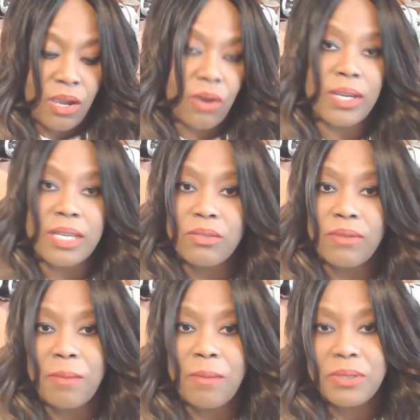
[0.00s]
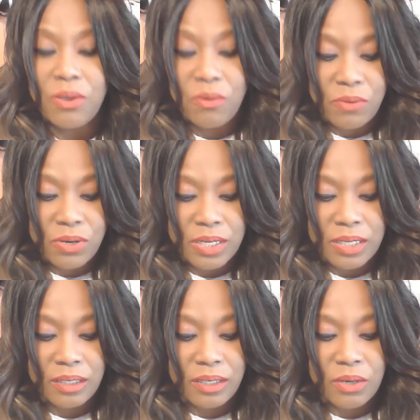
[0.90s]
Okay, so episode
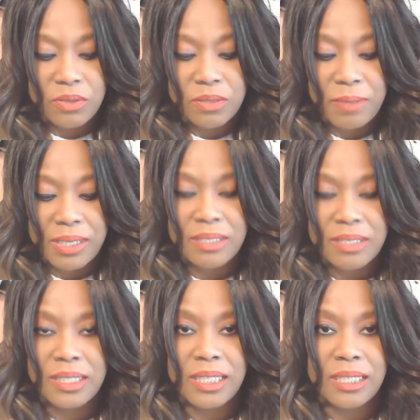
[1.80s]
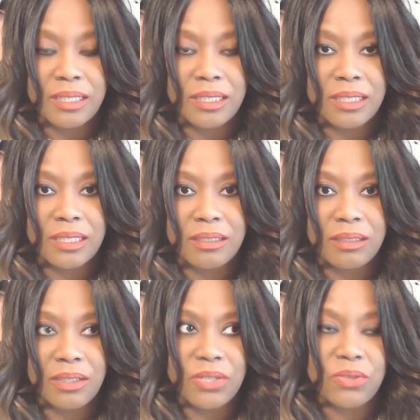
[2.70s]
1, you know, is basically
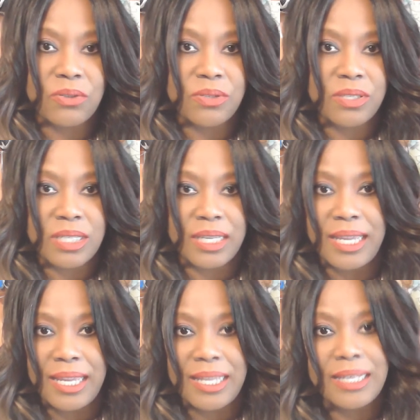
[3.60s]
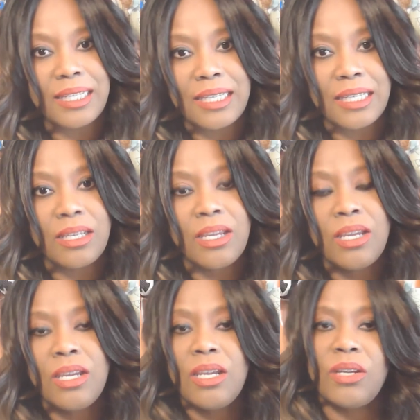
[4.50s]
you're introduced to Indy
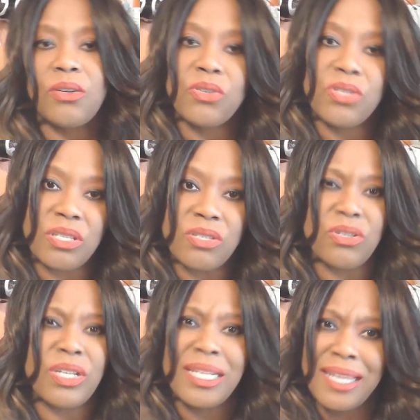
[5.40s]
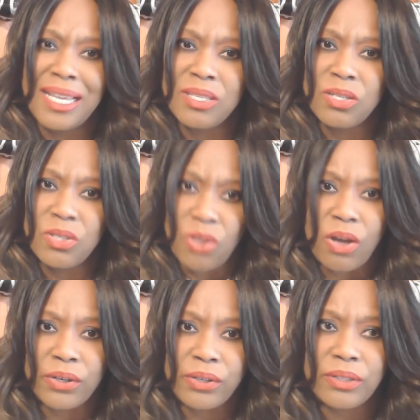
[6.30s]
and her sister. And Indy has a
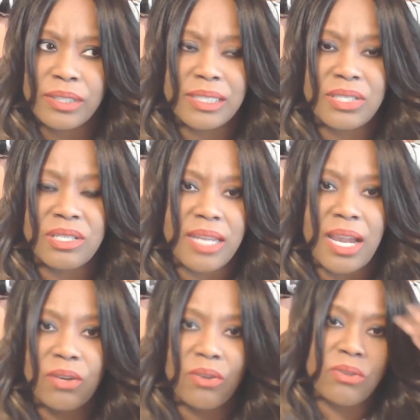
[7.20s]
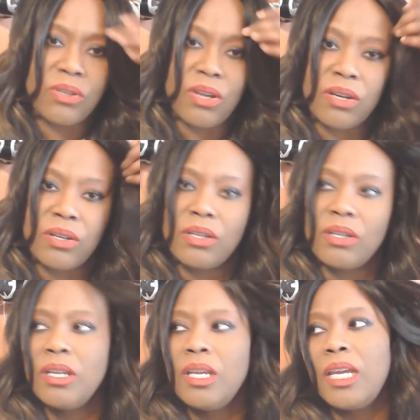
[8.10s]
daughter. I think she has a 9-year-old daughter.
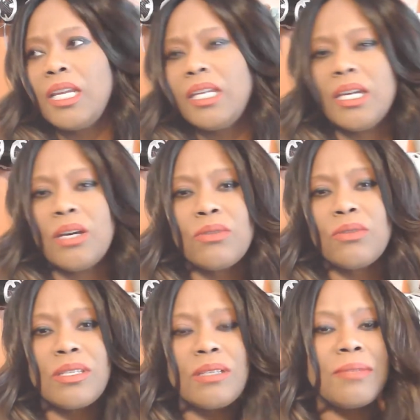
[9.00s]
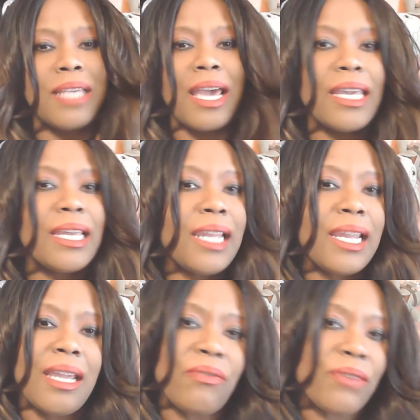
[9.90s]
Indy goes to some psychic
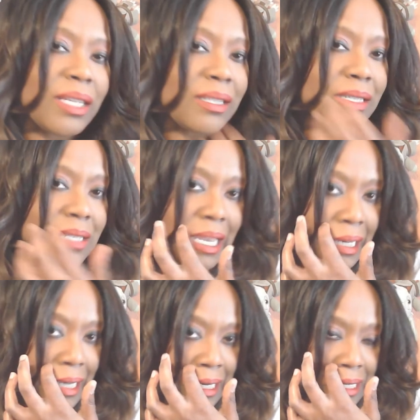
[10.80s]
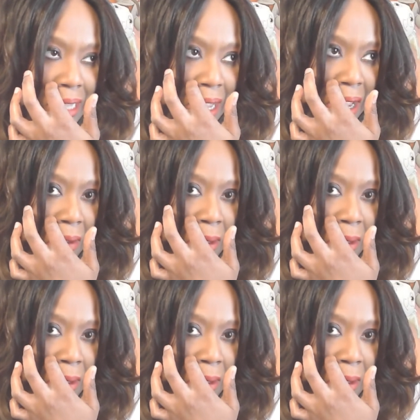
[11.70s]
lady. I forgot the psychic lady's name.